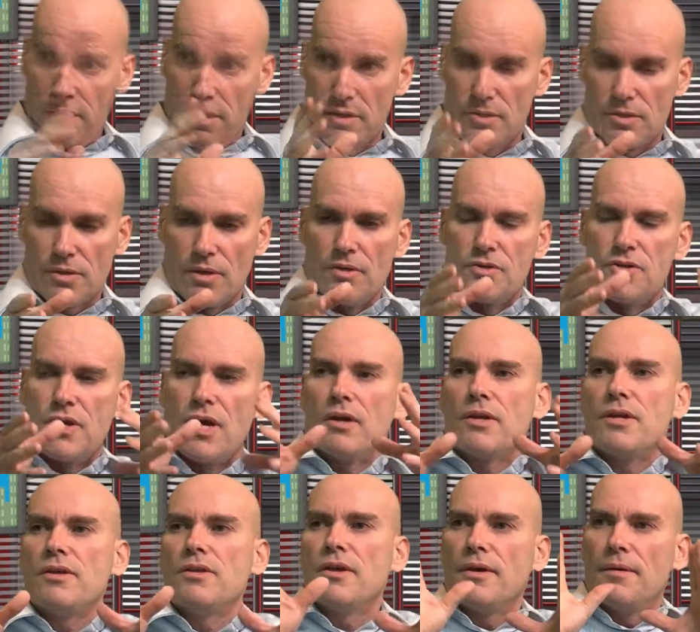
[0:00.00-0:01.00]
And so I'll
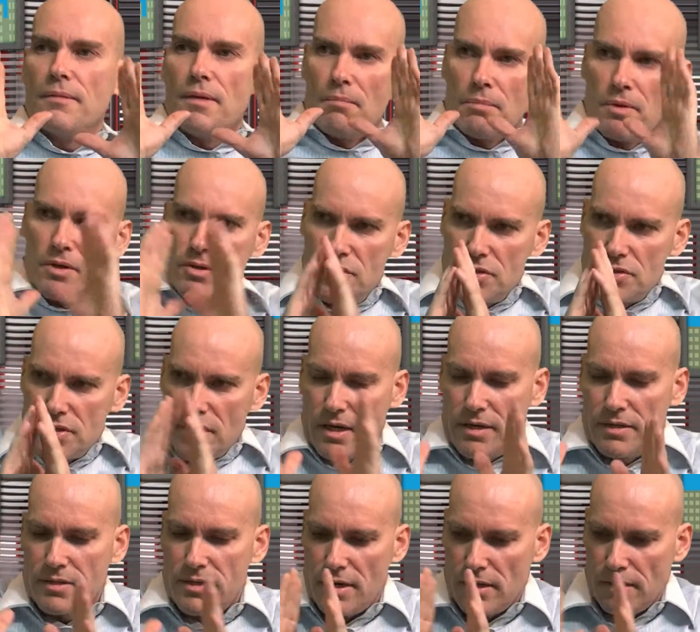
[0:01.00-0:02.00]
tell you that I'm going to just
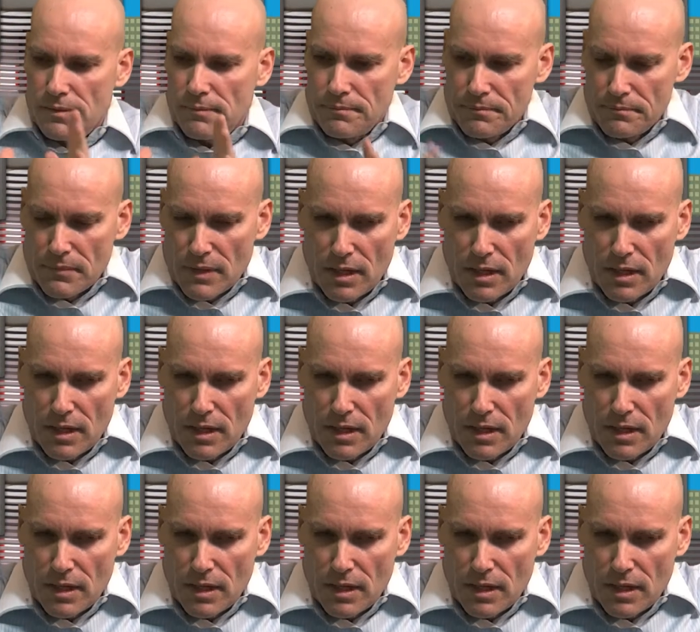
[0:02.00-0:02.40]
kind of tell,